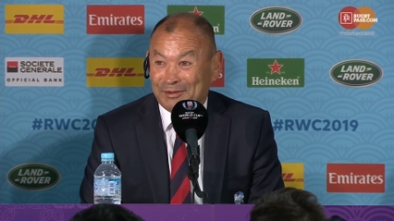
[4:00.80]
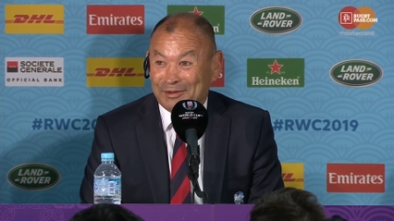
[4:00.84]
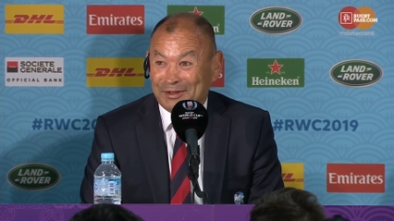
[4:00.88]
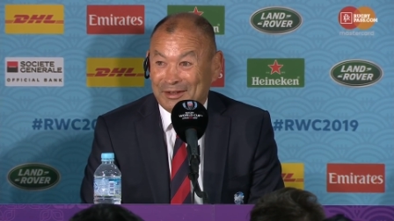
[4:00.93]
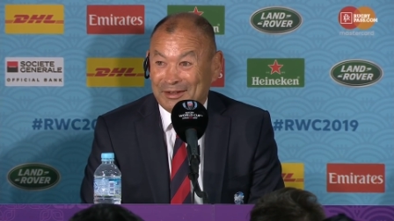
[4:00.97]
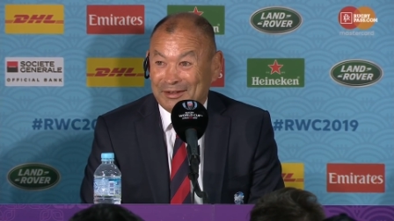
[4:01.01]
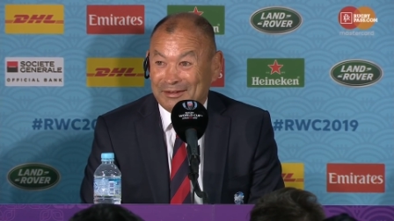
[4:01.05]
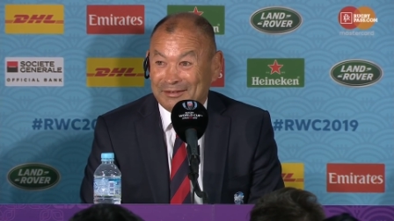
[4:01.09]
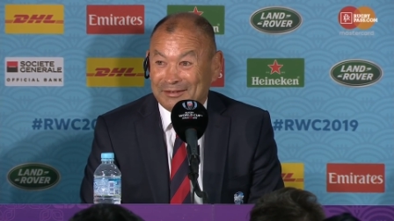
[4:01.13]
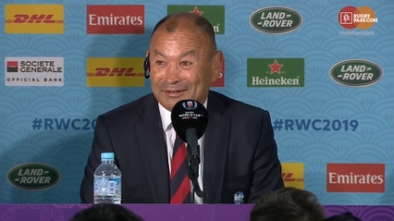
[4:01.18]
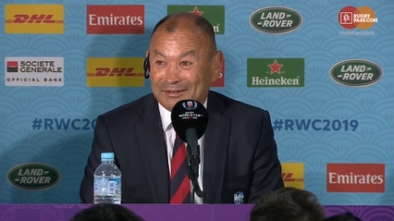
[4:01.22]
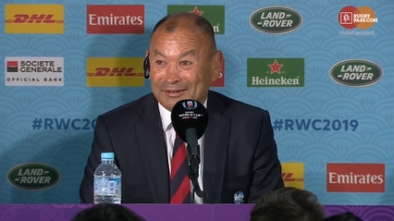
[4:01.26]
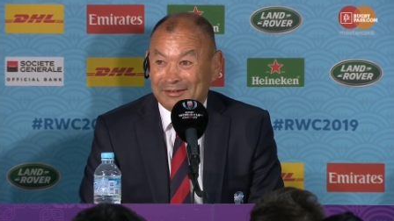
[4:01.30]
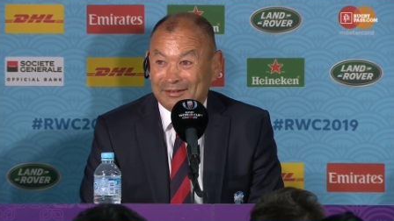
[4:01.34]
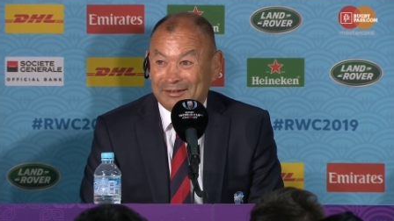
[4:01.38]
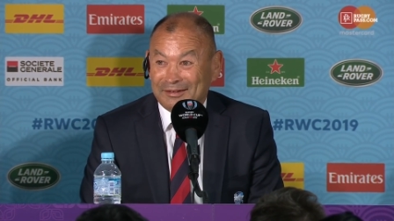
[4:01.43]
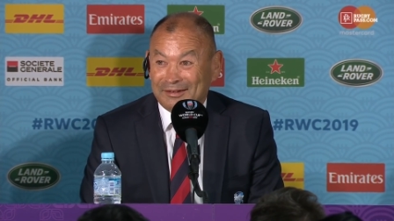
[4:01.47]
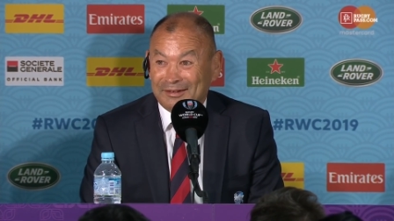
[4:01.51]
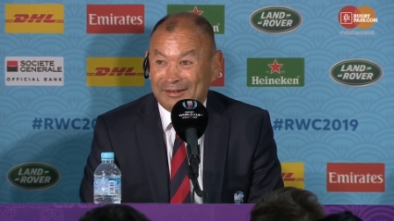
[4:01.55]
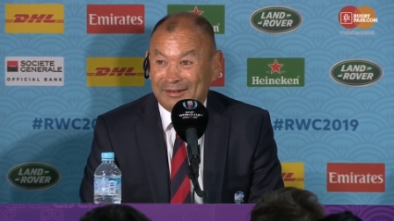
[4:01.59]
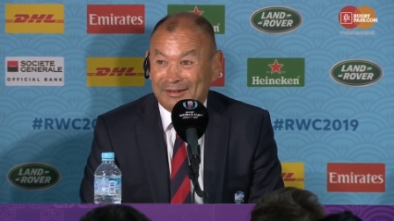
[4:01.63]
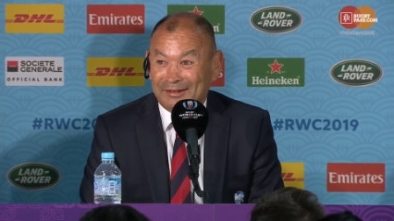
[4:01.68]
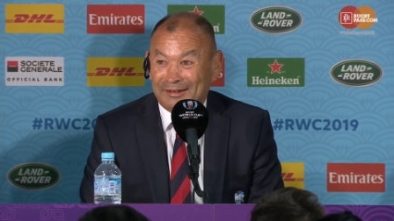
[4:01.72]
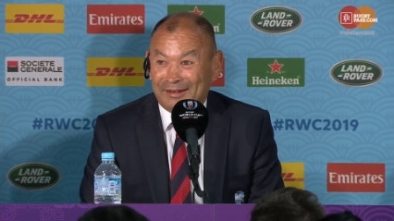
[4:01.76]
for four years.
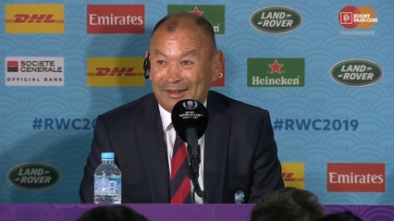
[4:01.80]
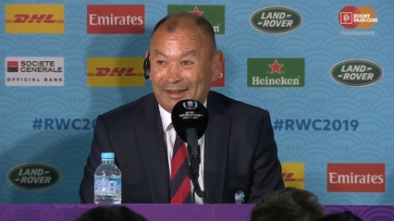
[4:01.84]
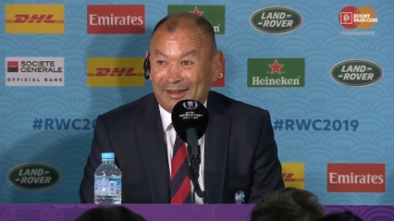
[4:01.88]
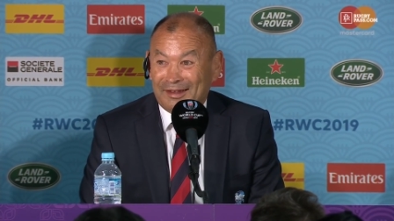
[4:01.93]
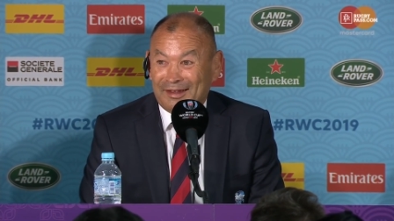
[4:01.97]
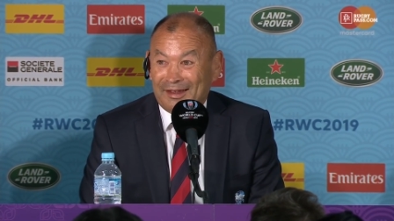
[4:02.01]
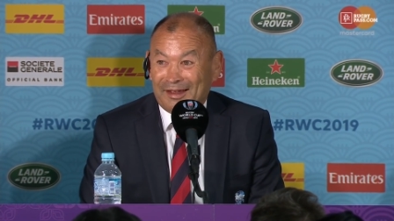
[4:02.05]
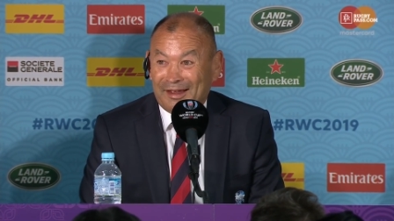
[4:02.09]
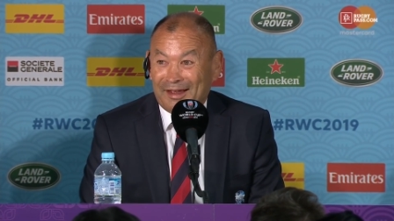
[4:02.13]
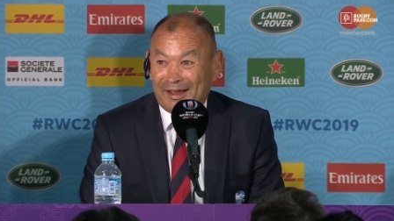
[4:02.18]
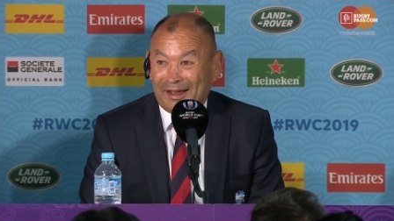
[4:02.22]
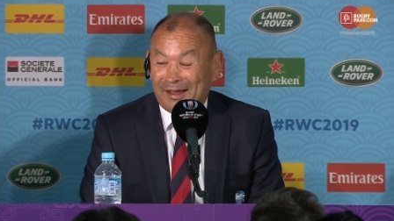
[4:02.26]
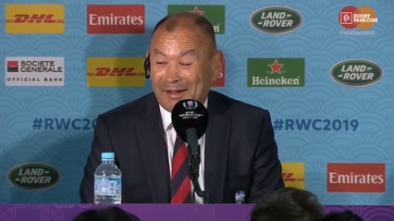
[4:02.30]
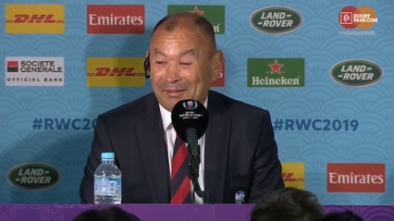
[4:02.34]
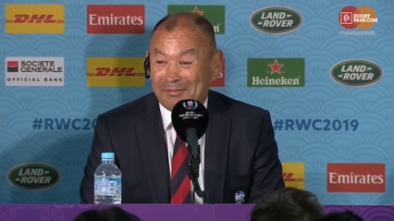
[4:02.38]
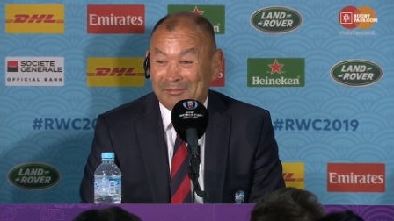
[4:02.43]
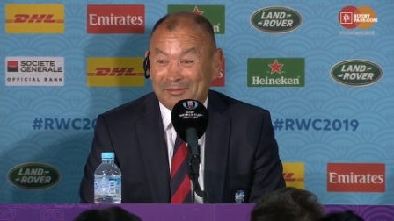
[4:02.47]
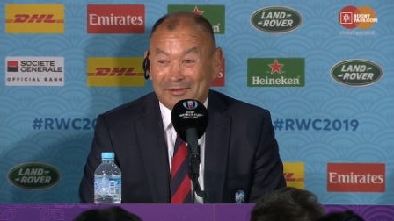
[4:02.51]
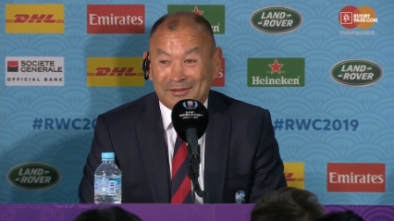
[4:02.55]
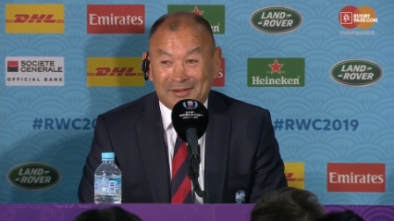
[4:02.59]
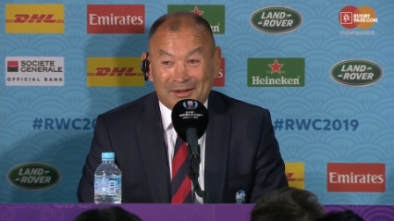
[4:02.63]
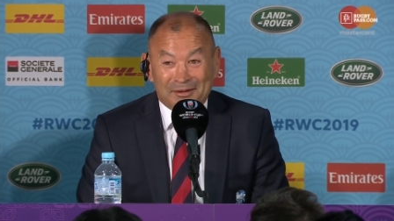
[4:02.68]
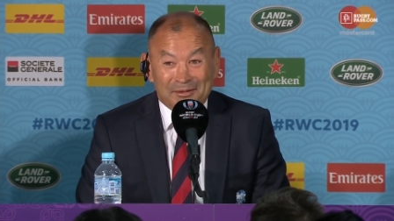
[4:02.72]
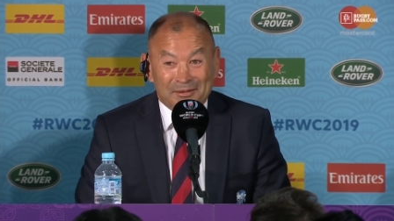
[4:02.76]

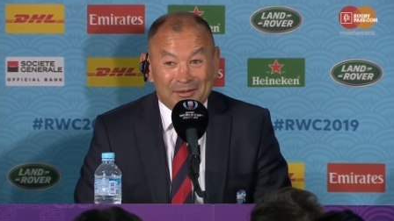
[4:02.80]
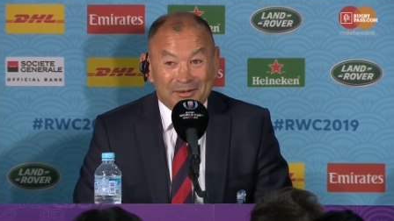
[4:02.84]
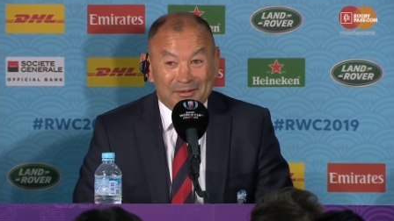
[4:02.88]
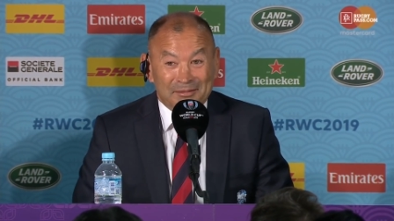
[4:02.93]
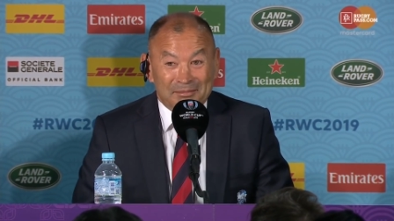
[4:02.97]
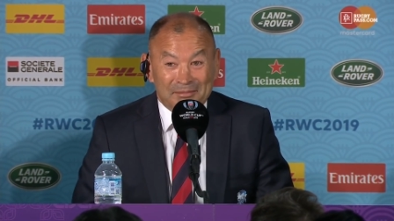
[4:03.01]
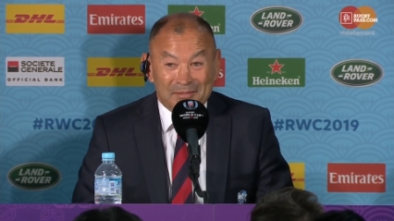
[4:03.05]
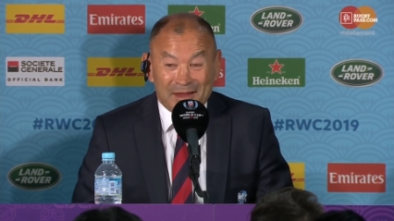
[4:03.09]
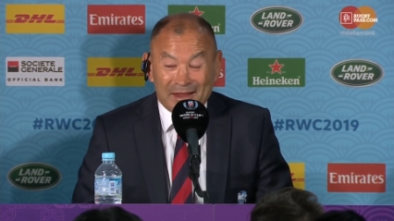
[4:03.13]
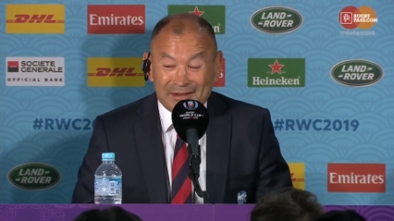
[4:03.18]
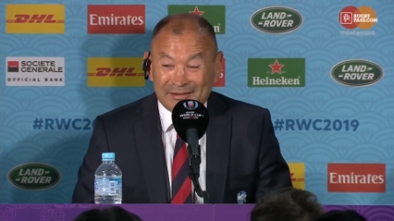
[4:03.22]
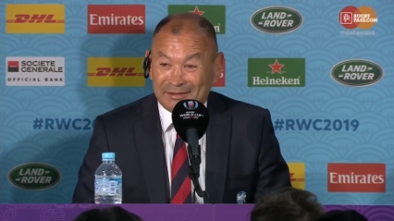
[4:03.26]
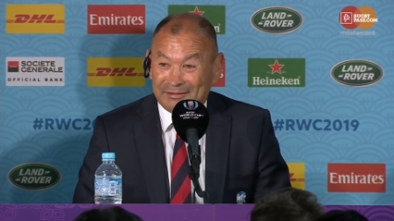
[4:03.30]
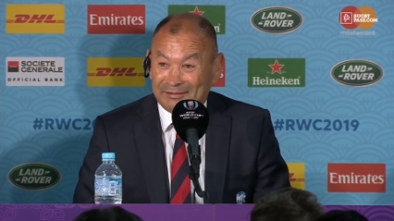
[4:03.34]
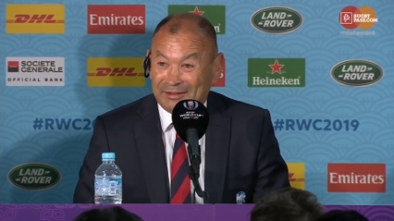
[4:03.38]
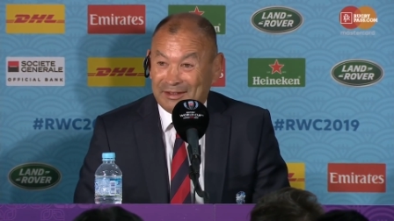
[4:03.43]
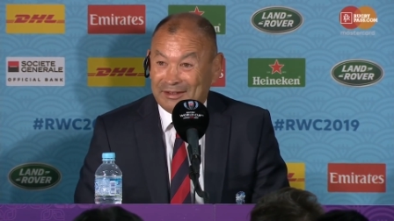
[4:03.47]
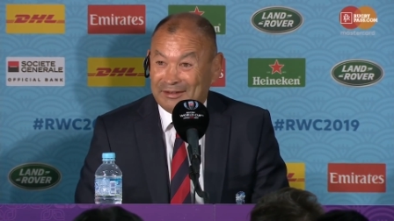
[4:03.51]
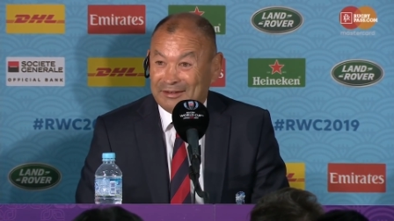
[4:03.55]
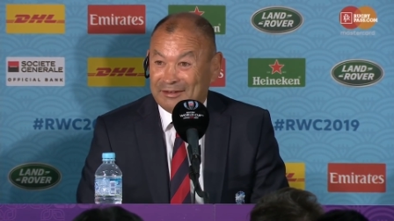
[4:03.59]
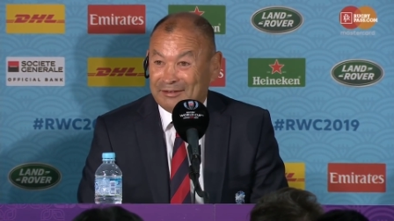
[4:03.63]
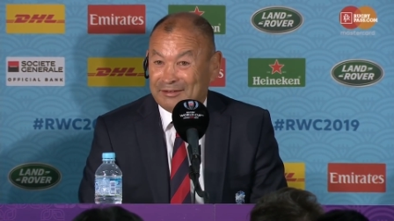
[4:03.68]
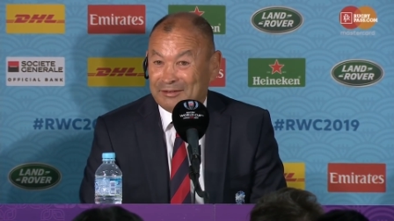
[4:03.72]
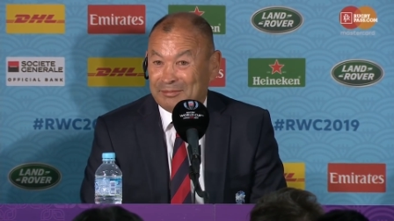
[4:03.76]
Um, so we're
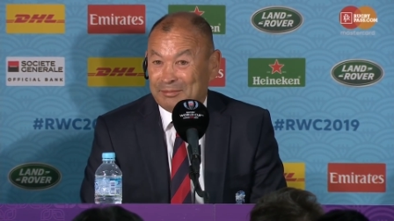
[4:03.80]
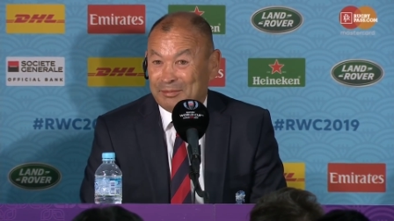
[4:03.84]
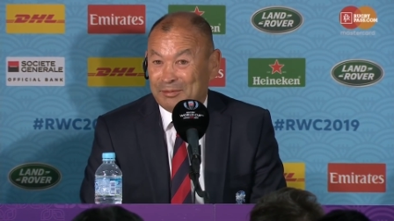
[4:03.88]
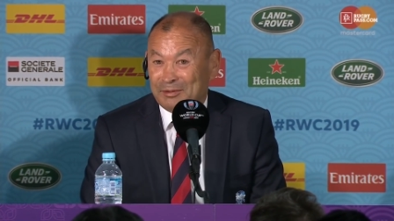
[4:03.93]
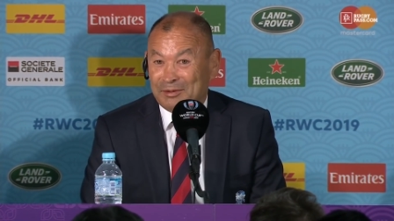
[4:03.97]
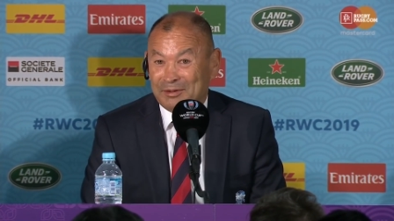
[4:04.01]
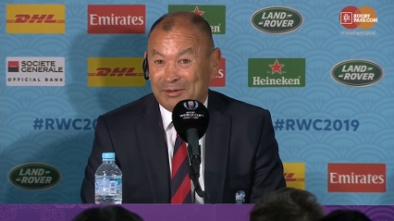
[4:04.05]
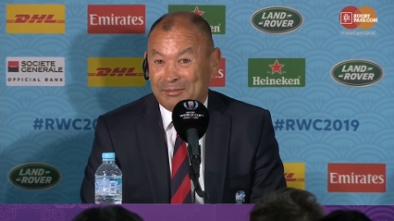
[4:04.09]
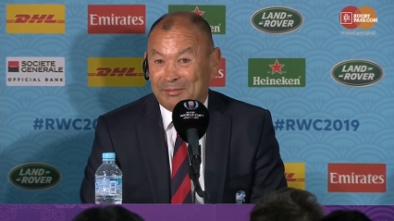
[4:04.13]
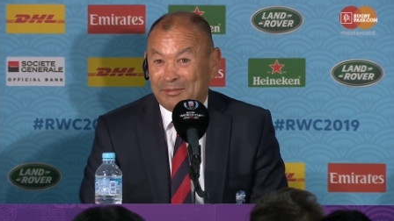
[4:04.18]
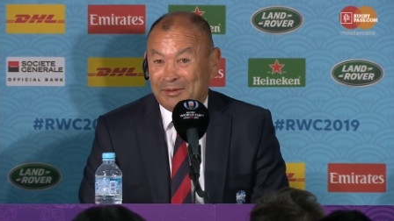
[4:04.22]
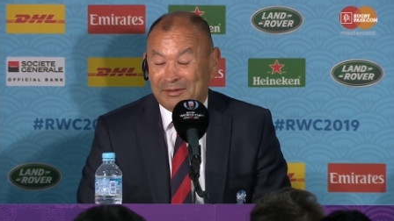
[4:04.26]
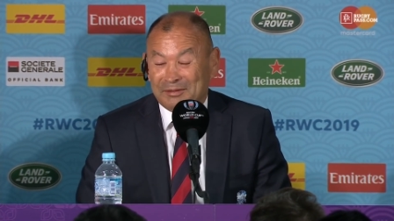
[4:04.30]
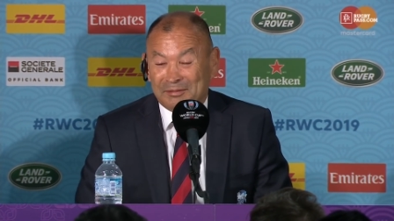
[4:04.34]
massively disappointed.